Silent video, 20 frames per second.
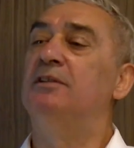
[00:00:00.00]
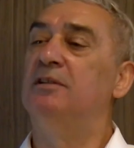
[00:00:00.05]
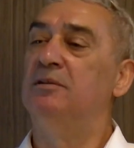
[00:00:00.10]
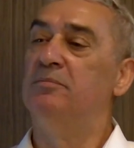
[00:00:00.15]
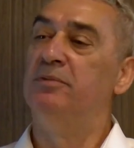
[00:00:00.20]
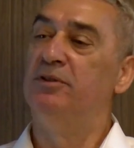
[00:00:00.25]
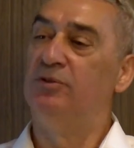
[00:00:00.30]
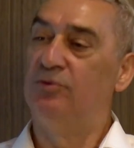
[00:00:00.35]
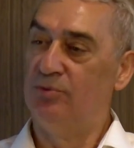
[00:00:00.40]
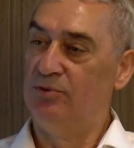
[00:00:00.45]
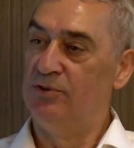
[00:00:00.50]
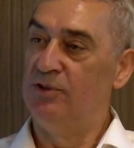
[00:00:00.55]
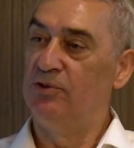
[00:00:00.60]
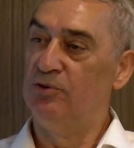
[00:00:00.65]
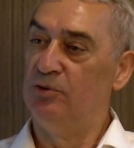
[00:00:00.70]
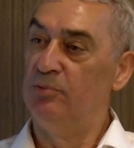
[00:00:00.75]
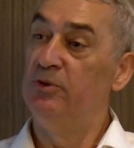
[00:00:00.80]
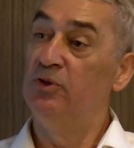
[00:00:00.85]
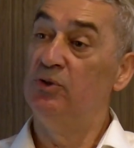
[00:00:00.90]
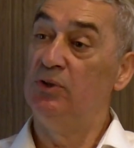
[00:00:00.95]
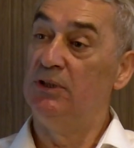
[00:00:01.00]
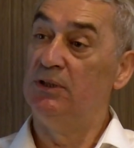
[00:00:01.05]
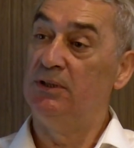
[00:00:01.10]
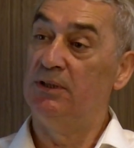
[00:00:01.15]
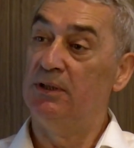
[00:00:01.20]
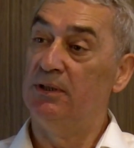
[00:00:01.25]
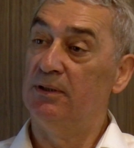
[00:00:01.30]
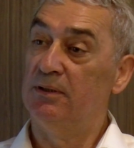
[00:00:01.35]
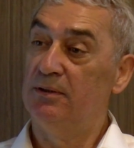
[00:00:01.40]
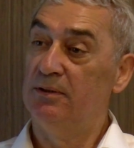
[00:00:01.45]
a little bit to the
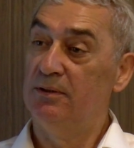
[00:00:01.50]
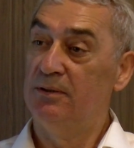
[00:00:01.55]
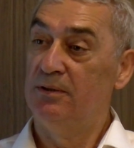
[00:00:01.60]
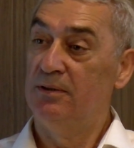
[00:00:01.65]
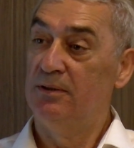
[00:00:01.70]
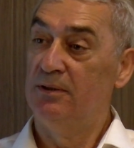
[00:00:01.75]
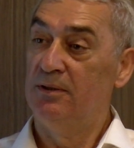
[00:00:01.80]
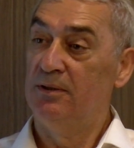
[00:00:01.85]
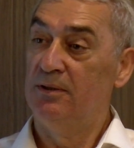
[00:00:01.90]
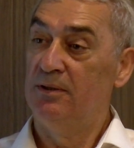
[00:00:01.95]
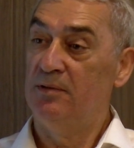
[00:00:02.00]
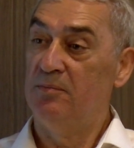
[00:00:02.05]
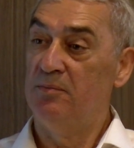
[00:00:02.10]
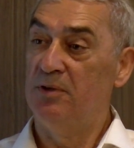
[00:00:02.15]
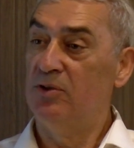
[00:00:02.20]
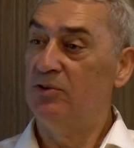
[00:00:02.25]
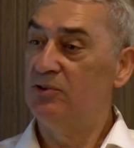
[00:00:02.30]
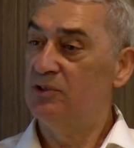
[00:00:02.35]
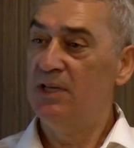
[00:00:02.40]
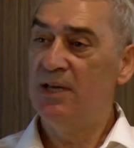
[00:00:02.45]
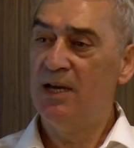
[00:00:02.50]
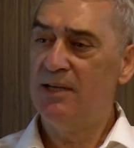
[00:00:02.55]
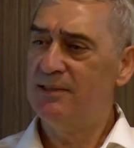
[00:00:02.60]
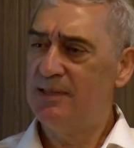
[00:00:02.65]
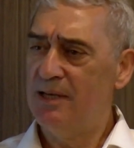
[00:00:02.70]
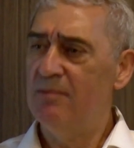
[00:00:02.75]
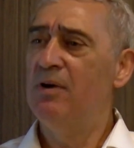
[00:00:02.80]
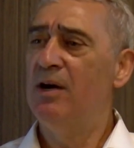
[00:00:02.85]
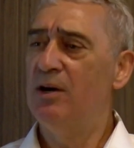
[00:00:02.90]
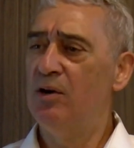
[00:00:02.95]
community, because they
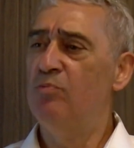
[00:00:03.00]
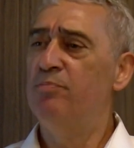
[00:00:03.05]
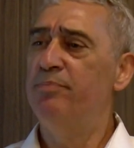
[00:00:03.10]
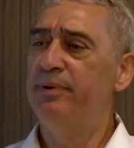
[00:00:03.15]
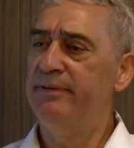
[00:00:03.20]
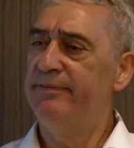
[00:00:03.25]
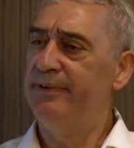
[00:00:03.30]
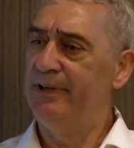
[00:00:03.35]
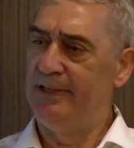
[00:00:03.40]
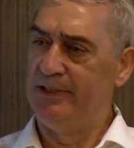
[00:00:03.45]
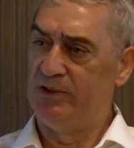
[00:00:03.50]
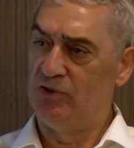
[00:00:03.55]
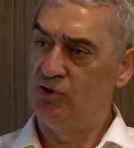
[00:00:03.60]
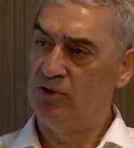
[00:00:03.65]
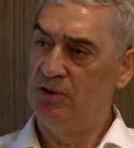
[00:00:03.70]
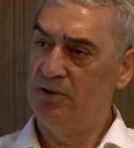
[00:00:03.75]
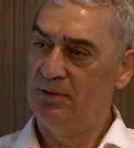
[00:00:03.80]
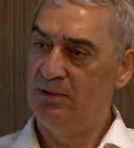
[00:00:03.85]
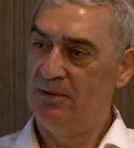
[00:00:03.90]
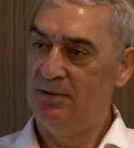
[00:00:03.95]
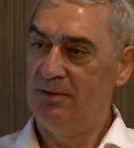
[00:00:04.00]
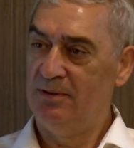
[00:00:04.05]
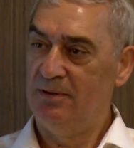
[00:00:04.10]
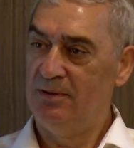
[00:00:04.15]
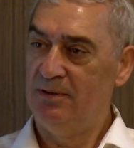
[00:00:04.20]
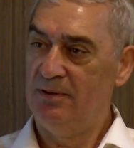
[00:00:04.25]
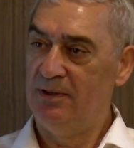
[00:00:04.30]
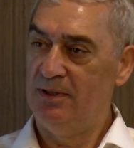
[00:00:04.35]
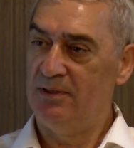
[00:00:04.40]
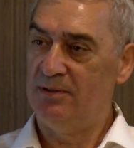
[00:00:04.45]
are somehow privileged.
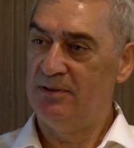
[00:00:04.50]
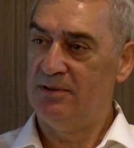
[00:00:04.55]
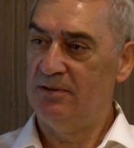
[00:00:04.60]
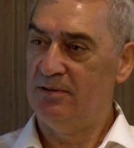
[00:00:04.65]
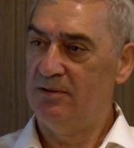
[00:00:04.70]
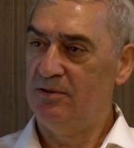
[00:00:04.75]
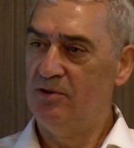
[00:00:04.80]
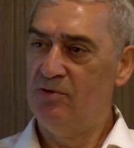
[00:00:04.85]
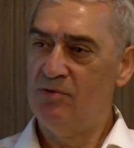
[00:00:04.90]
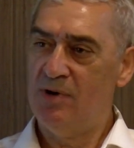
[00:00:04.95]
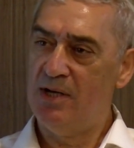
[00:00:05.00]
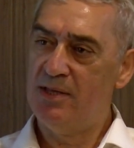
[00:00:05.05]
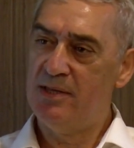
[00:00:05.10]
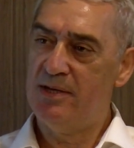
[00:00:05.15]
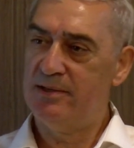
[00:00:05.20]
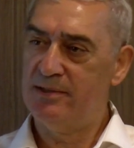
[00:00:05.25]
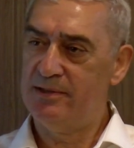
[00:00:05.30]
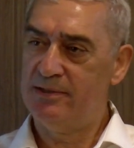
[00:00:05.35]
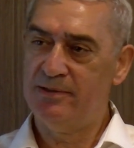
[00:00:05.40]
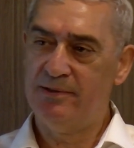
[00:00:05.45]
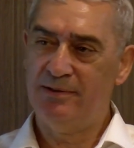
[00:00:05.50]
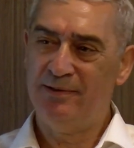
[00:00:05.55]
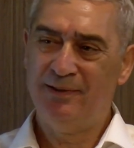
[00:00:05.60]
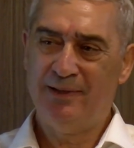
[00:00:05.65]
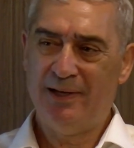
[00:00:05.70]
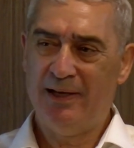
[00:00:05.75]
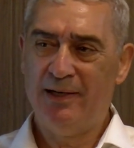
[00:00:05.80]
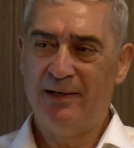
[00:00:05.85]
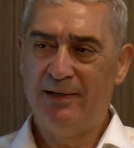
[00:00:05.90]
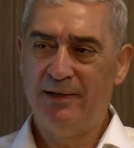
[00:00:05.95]
Yes, no others
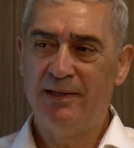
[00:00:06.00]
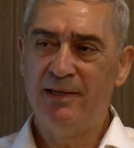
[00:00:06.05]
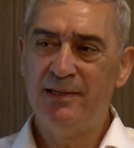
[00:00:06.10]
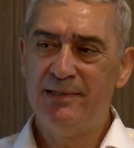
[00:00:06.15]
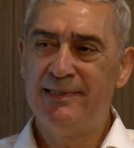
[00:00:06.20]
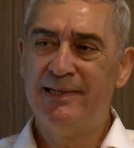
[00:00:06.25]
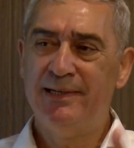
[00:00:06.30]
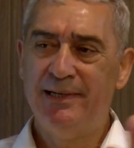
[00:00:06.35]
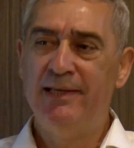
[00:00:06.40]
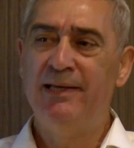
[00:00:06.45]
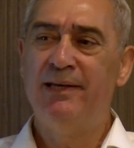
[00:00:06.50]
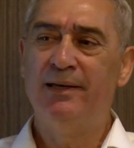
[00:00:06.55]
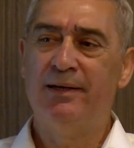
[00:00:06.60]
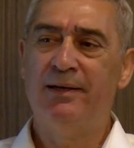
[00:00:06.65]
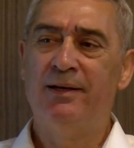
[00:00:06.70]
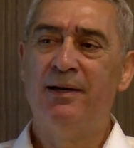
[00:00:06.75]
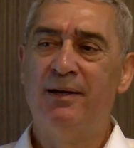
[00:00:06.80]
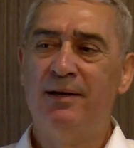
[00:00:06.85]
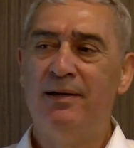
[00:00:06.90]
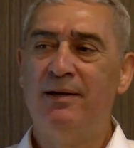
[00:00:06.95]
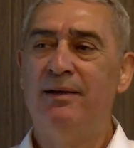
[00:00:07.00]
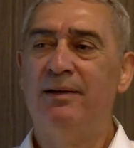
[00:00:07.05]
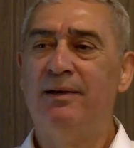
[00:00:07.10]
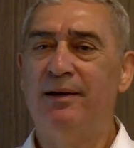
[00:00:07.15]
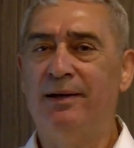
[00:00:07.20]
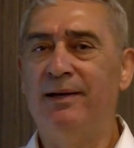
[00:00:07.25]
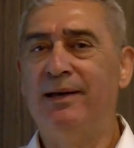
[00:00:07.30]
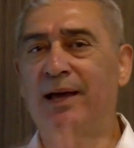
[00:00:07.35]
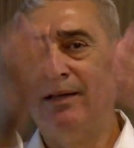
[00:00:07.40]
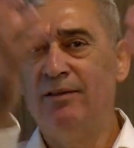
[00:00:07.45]
can easily
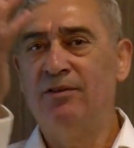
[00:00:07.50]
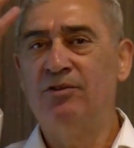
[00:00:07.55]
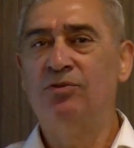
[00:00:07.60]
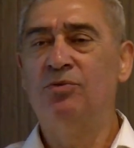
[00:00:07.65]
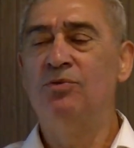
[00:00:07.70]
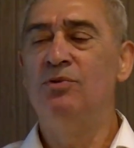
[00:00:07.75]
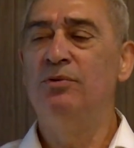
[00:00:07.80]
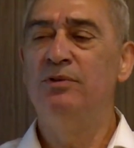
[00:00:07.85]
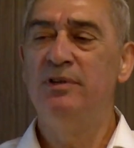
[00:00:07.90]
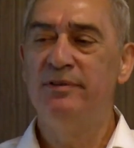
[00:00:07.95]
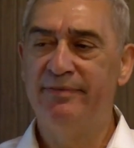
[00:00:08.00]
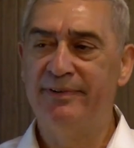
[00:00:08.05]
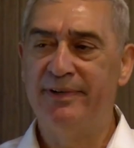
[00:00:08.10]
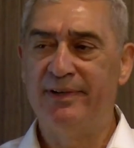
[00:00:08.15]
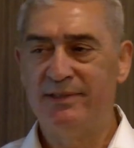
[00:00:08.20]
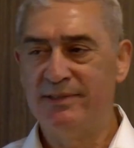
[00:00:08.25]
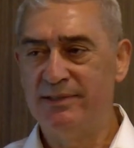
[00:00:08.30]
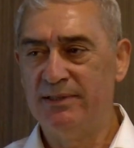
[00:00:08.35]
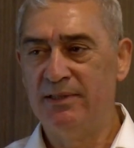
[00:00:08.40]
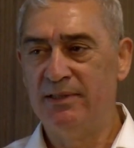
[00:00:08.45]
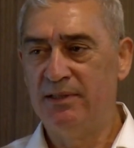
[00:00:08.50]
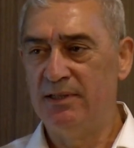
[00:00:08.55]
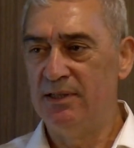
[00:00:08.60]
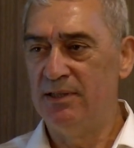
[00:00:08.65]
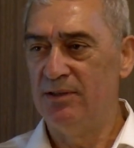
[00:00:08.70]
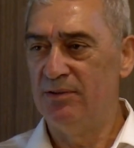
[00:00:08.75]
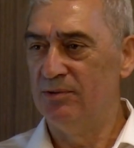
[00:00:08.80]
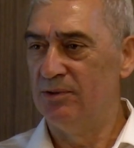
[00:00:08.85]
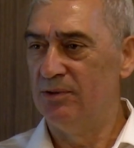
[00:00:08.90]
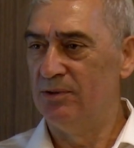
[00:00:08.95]
get to
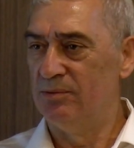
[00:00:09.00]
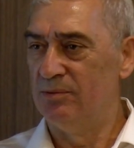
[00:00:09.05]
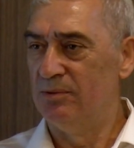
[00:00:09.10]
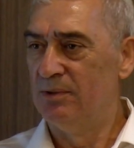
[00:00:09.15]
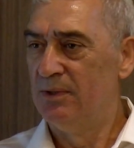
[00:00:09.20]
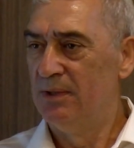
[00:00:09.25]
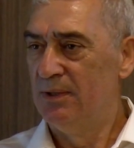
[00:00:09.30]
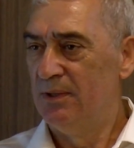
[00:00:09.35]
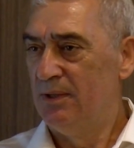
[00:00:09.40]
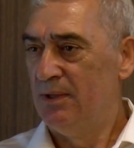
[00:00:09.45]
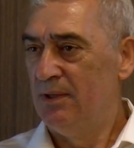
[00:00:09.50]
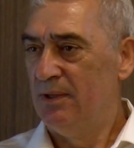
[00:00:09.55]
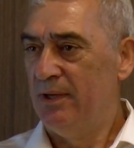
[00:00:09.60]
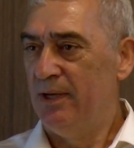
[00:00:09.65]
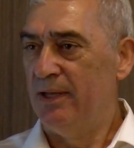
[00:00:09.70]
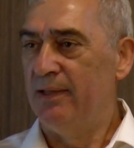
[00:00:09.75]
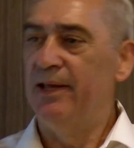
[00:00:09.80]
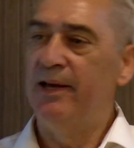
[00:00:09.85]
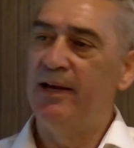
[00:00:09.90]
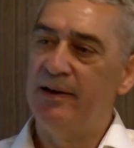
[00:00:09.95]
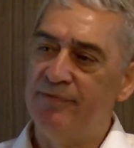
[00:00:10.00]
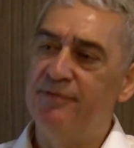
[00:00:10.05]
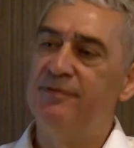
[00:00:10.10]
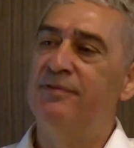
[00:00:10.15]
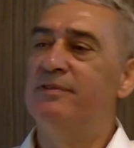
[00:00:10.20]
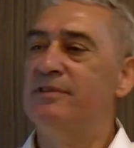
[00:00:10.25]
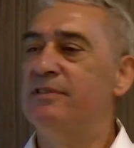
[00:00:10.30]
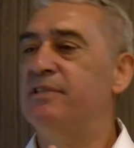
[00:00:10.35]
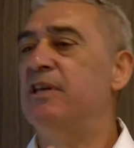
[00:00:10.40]
university, you know, and have